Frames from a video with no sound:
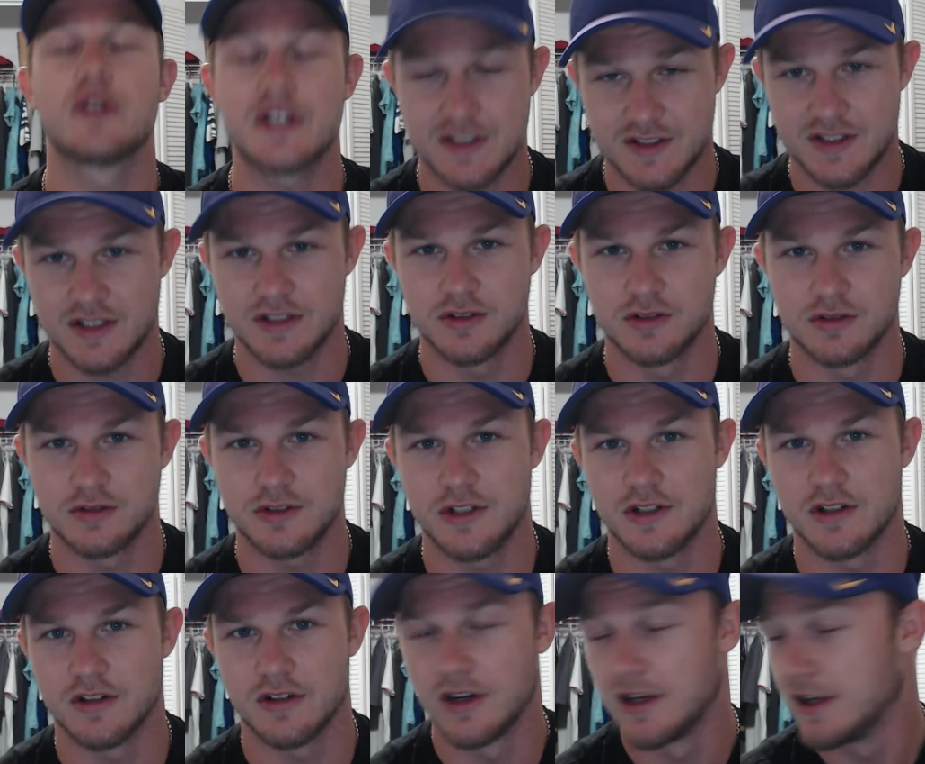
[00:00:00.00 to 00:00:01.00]
single
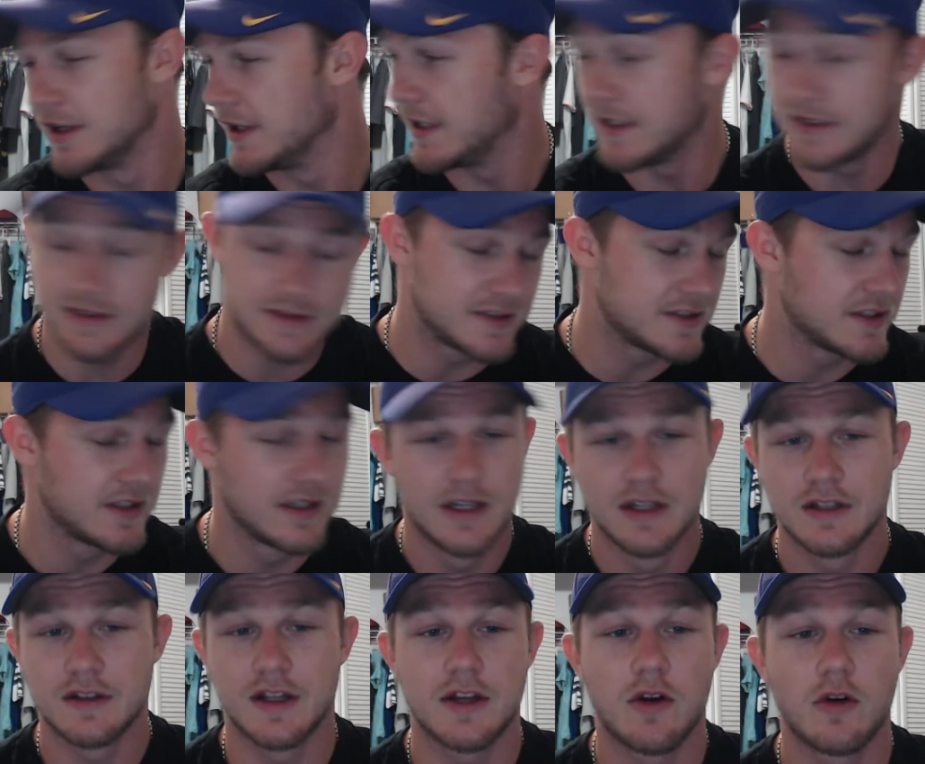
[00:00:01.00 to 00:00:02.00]
year? It's
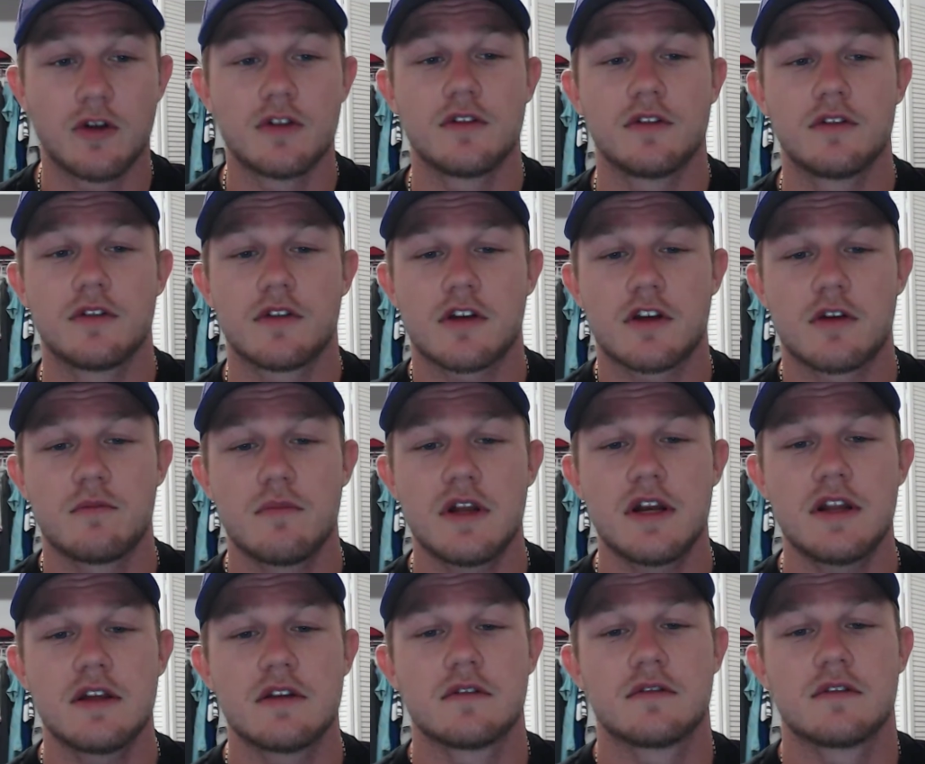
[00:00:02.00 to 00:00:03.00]
like the
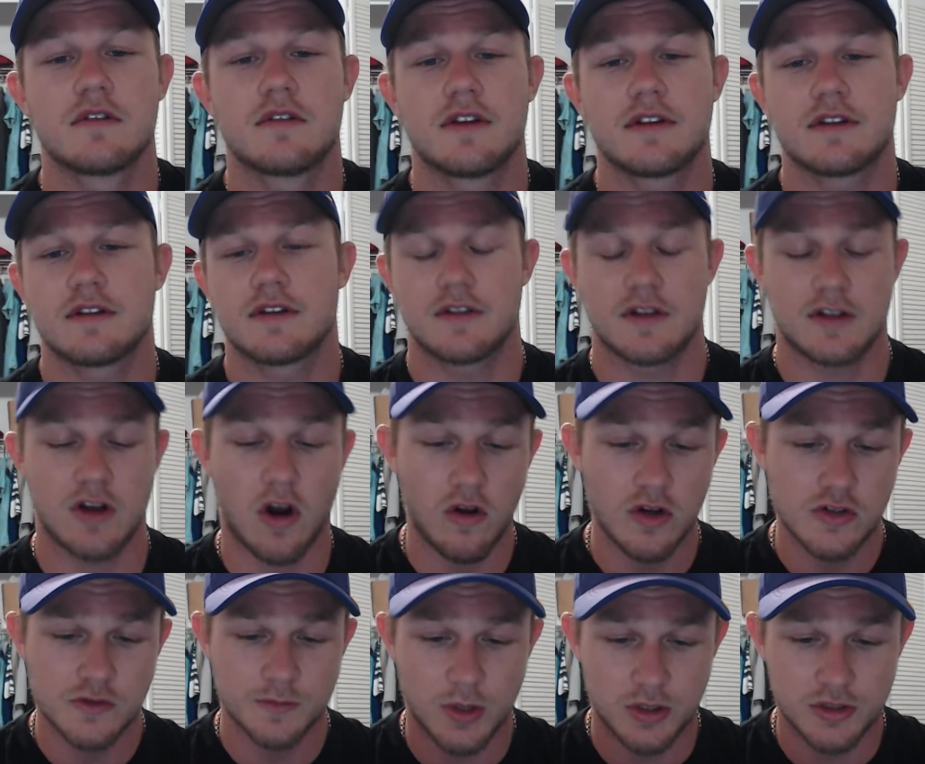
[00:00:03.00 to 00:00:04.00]
committee, the, college
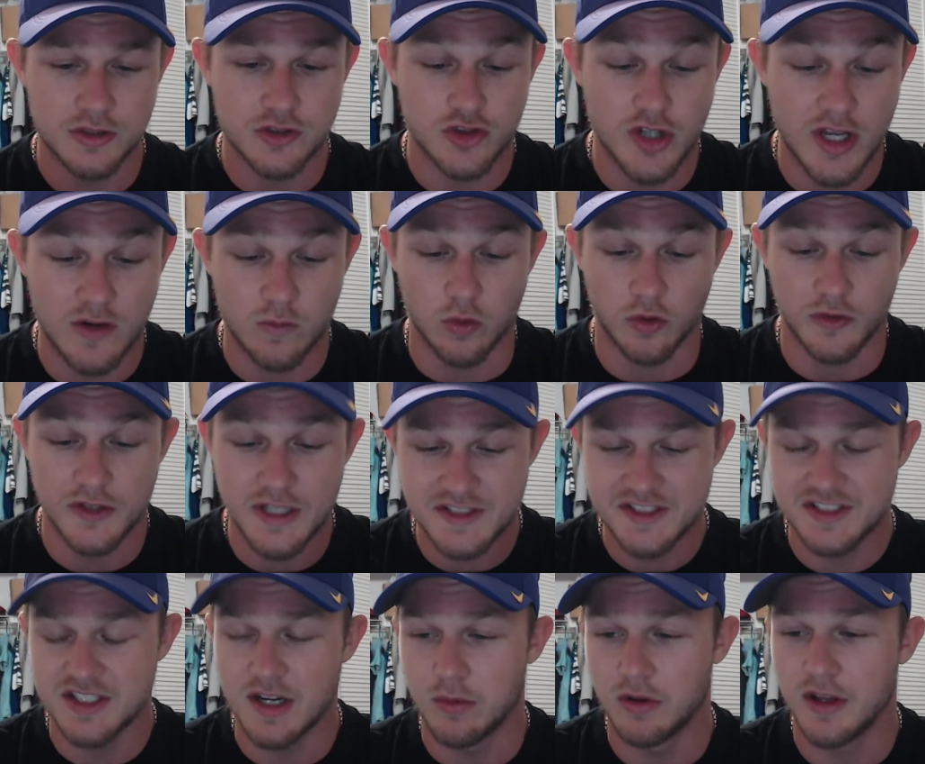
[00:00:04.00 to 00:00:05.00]
football in general, the
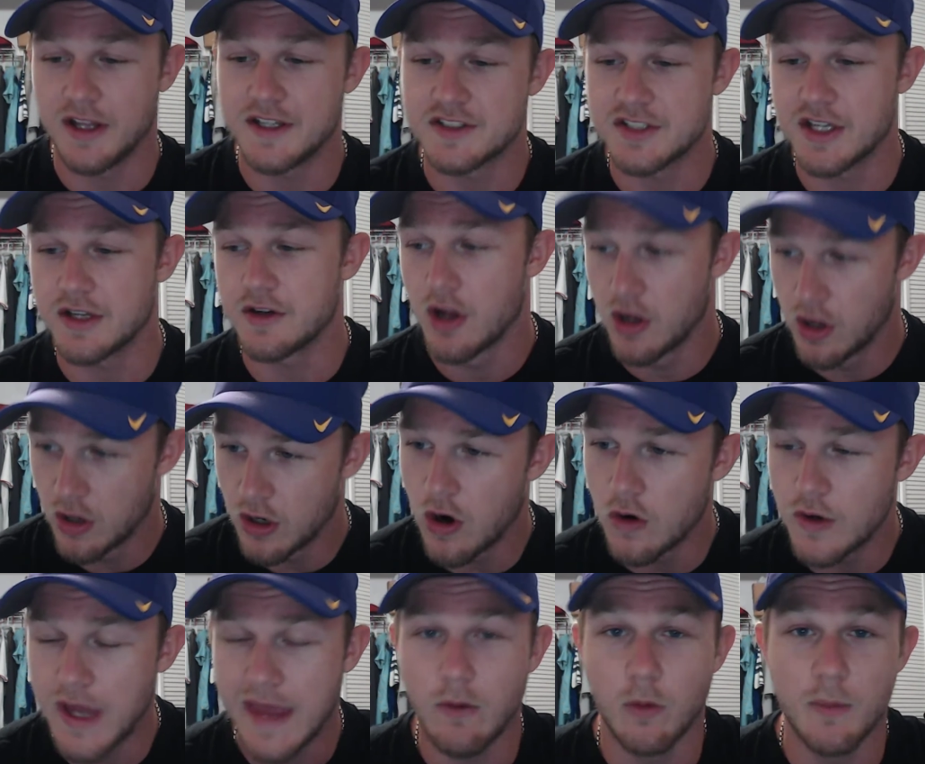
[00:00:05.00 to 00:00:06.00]
NCAA said,
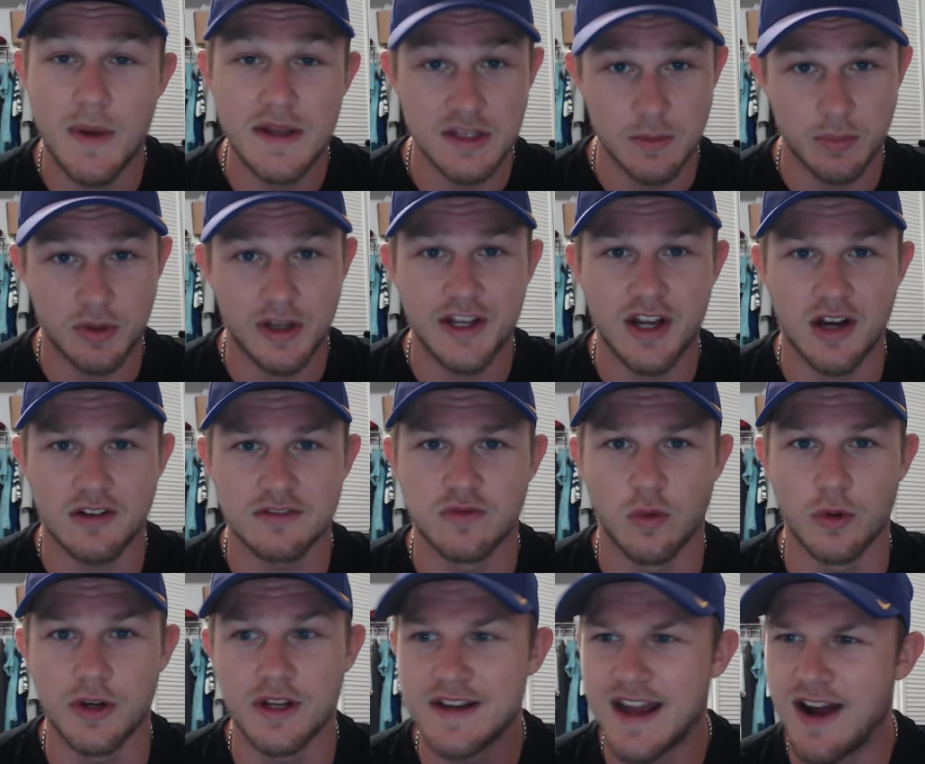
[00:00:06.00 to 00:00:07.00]
okay, we'll make the playoff
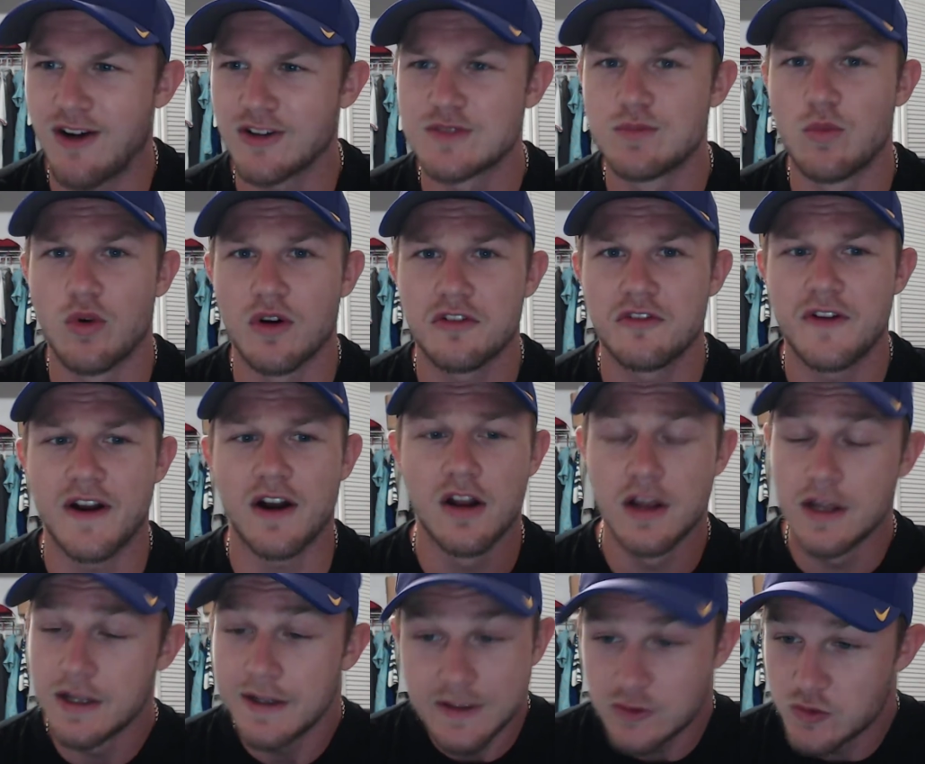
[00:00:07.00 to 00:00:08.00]
for you. Now it's more fair.
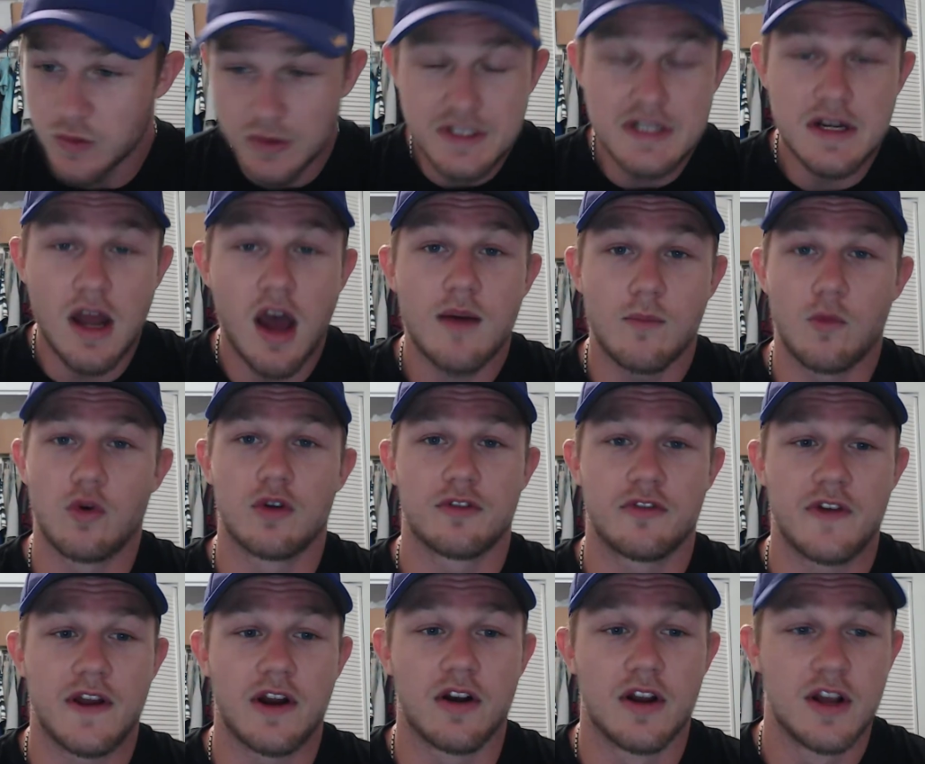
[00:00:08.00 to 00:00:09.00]
It's really not more
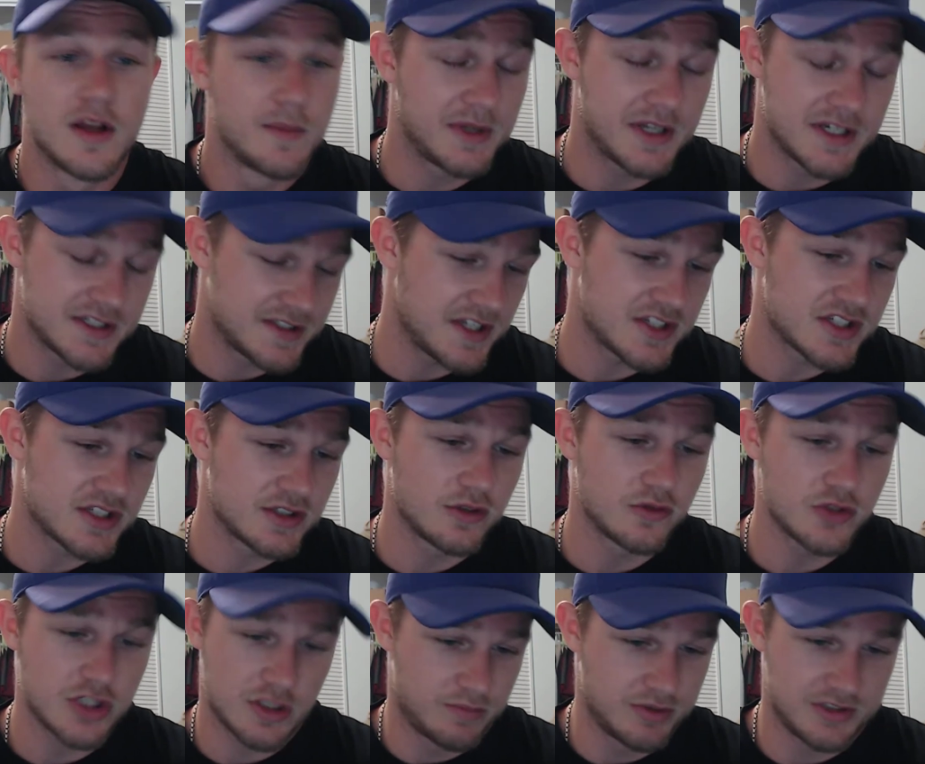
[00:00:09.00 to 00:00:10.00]
fair because they still
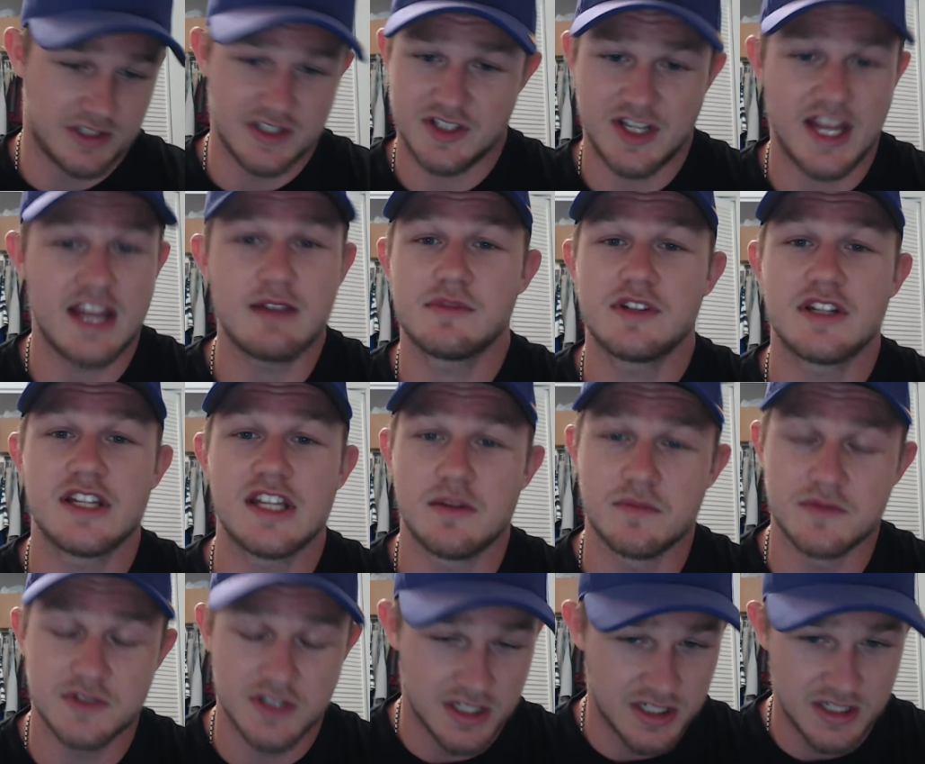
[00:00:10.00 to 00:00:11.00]
just put the same
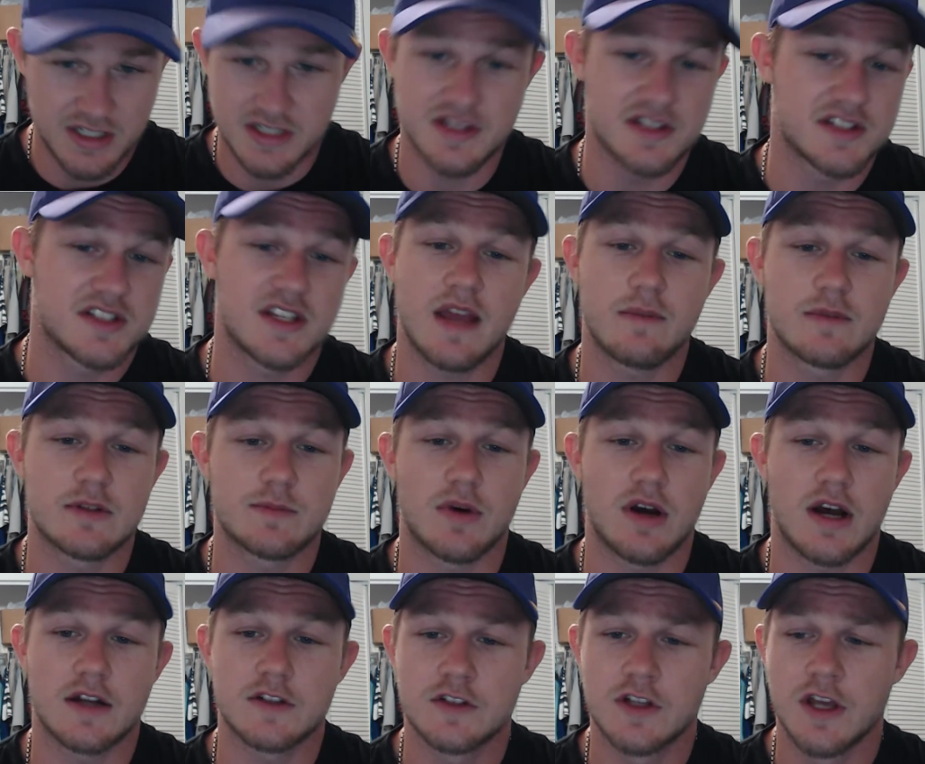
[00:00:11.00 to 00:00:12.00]
teams in the same
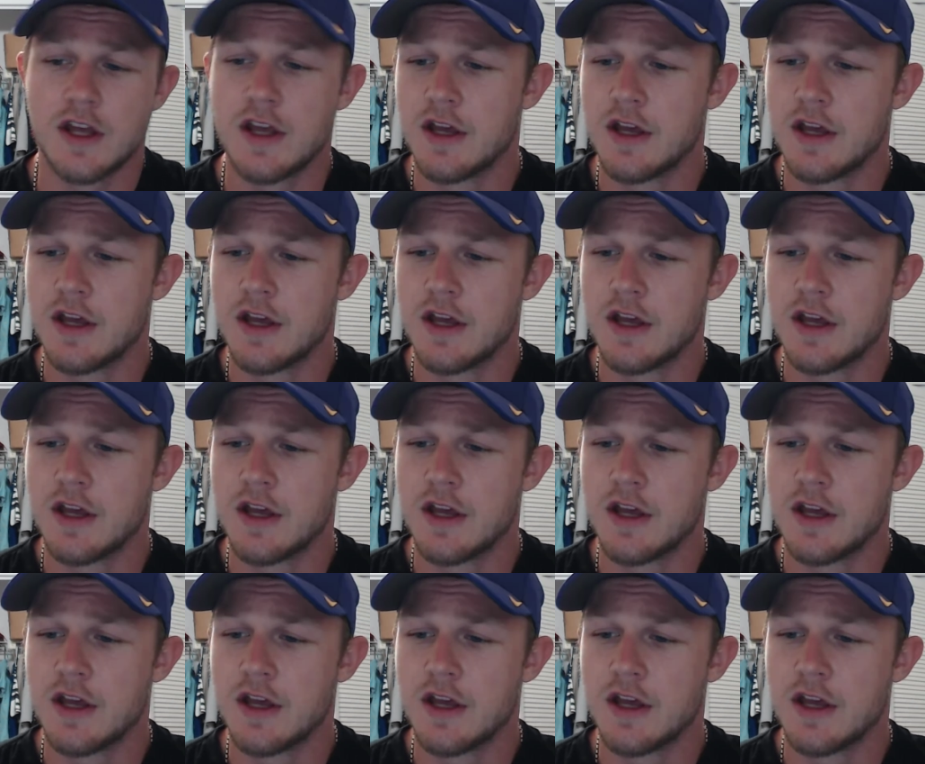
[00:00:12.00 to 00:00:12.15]
spots.